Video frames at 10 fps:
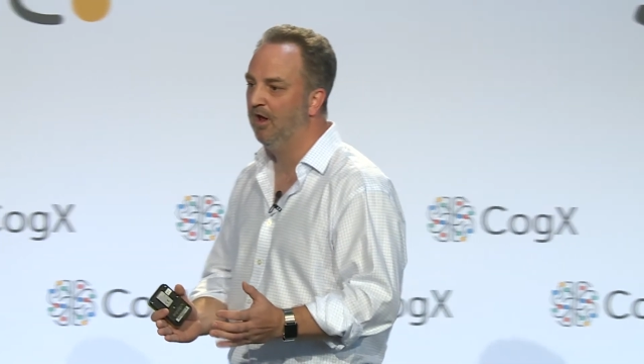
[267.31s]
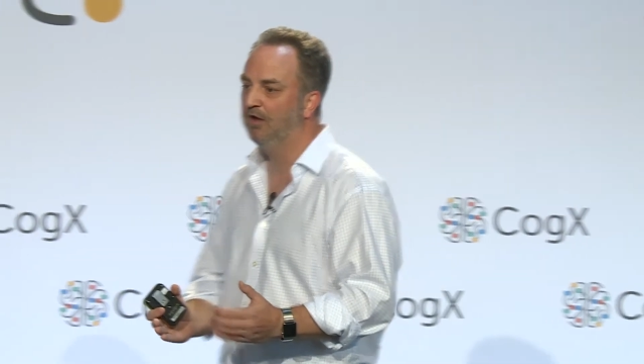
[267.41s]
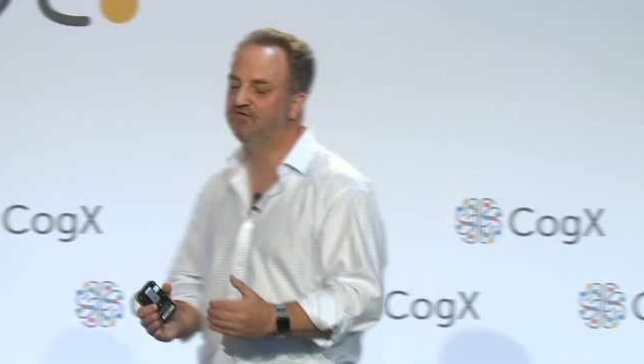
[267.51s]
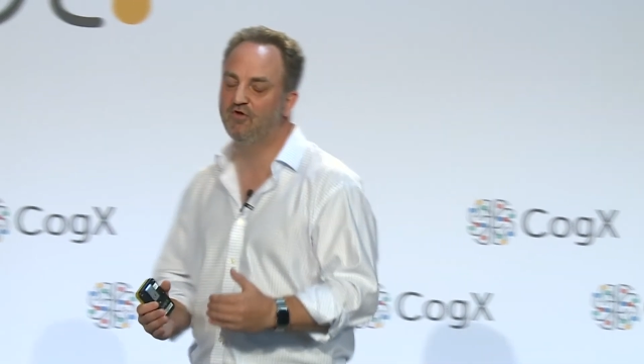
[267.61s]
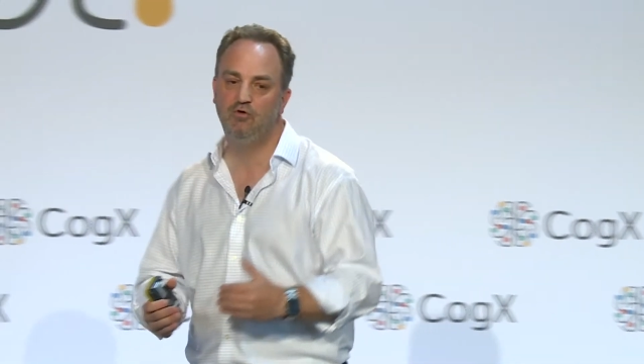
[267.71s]

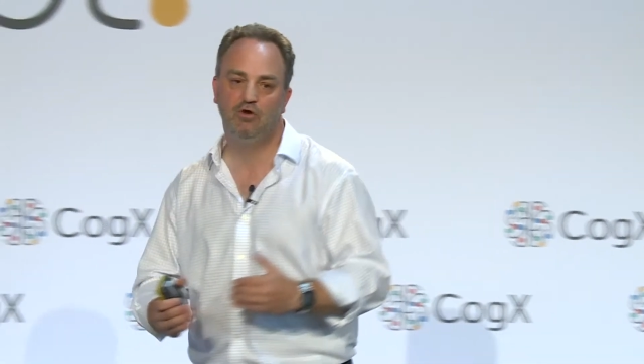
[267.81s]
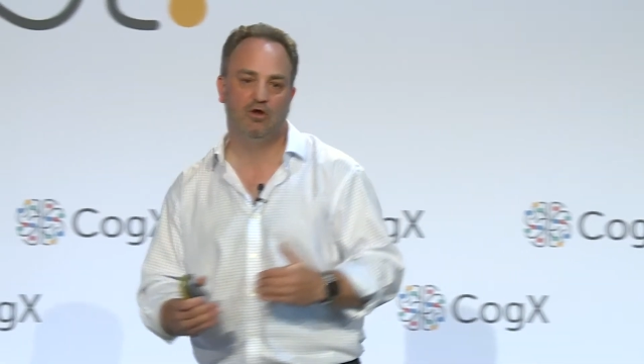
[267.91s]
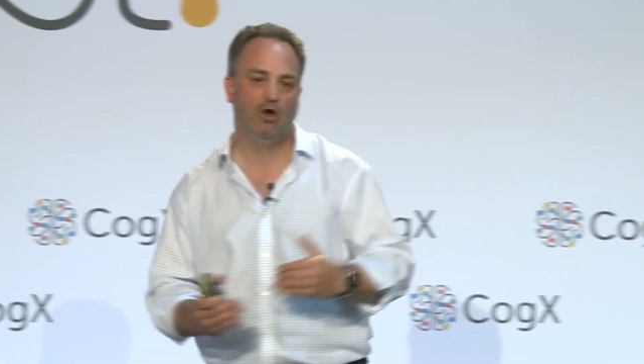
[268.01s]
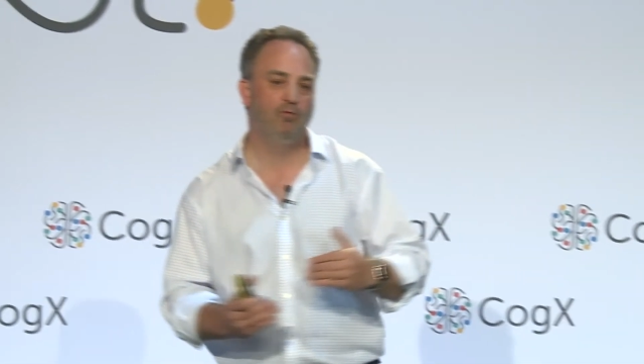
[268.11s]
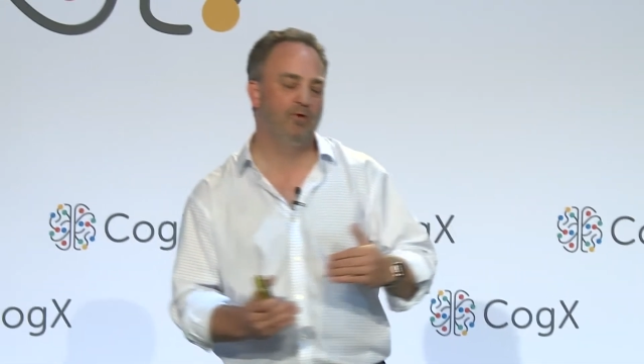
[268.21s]
And so you
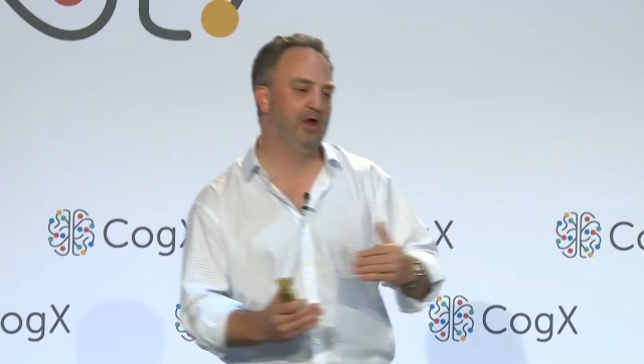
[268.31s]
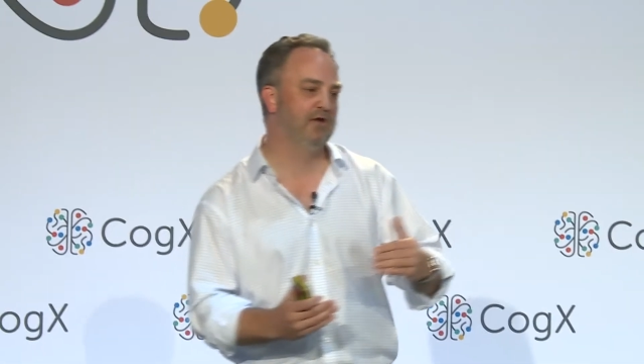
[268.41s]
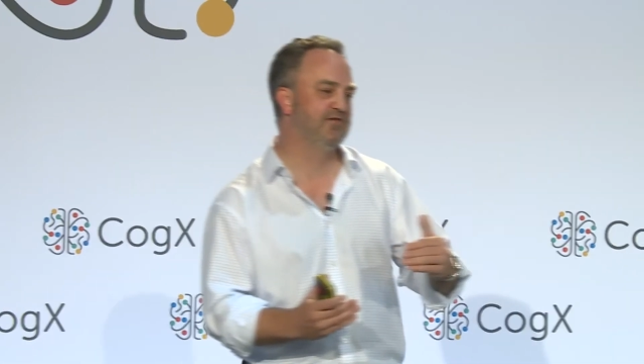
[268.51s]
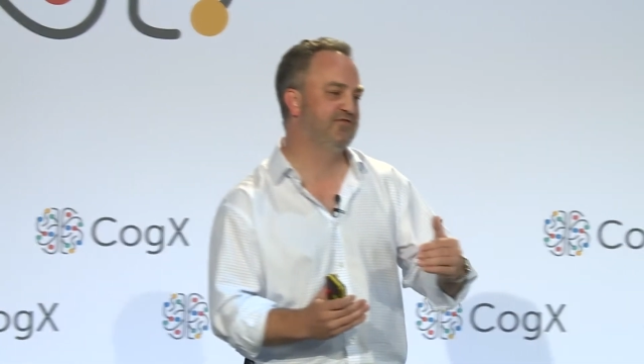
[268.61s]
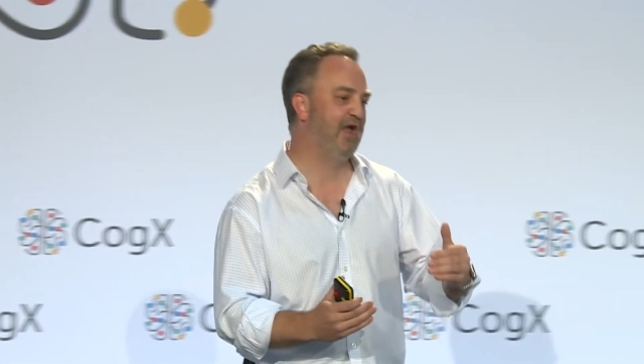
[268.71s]
can hopefully
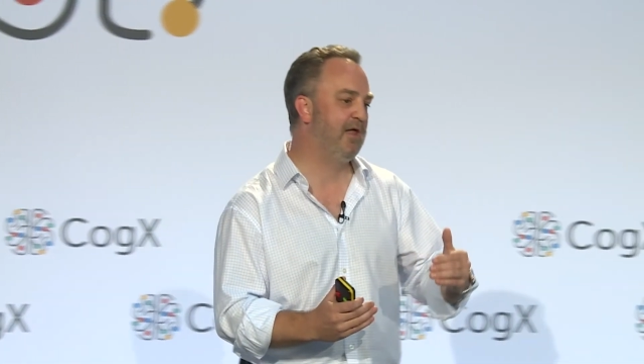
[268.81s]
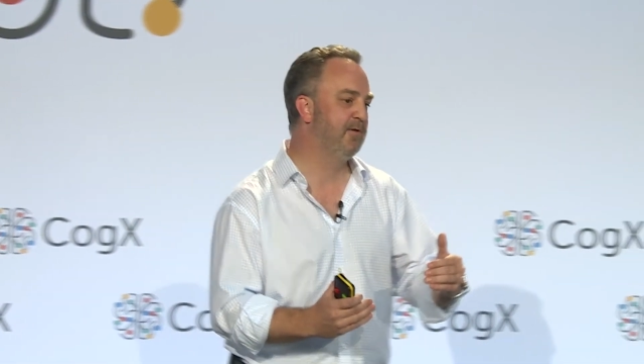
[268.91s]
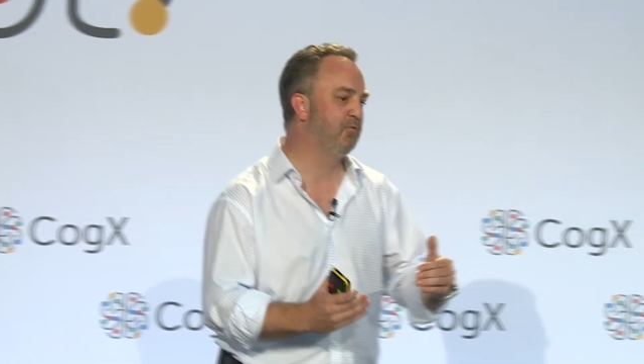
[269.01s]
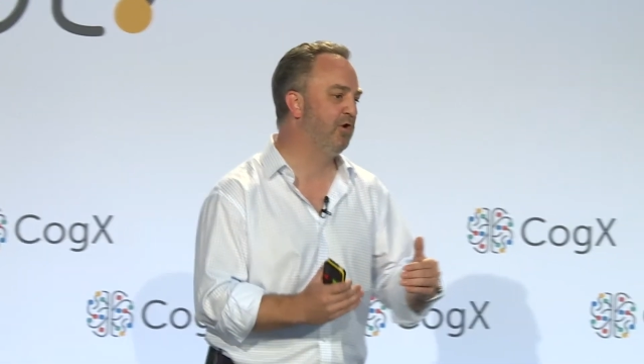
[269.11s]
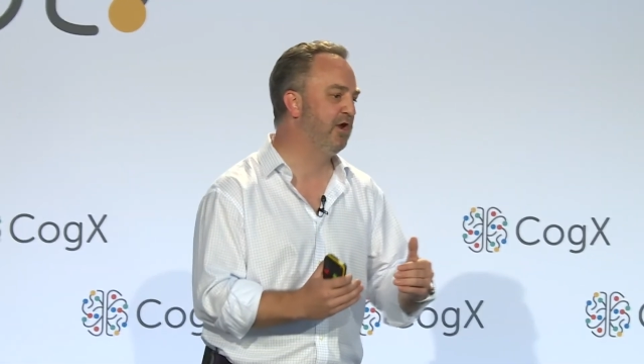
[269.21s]
understand
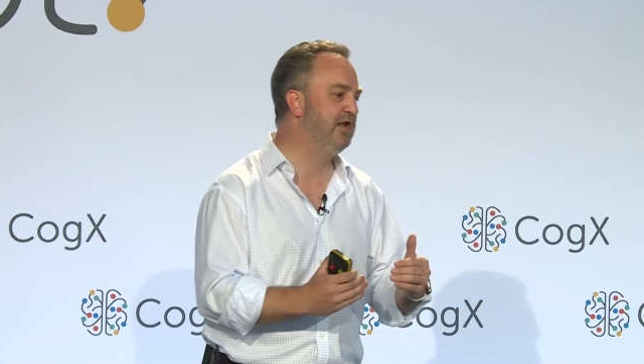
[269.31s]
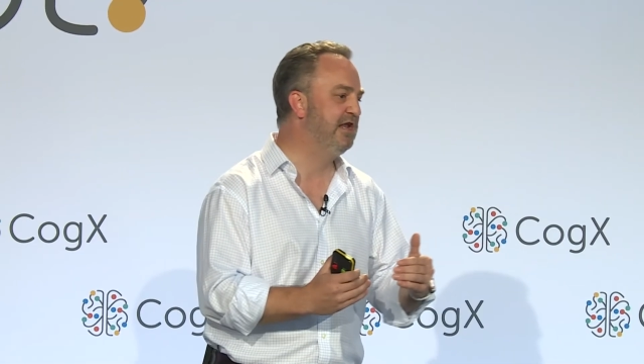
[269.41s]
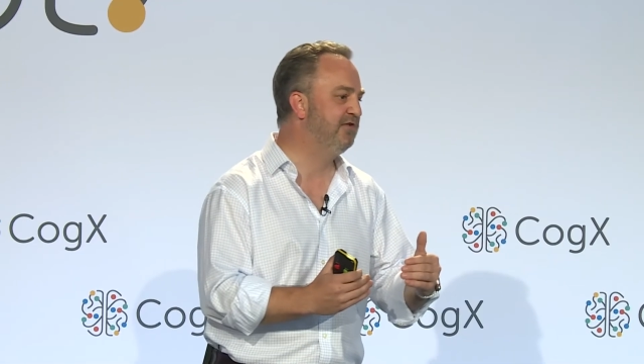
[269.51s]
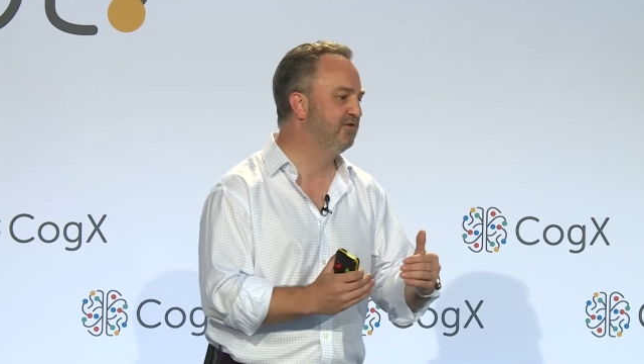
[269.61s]
that what I need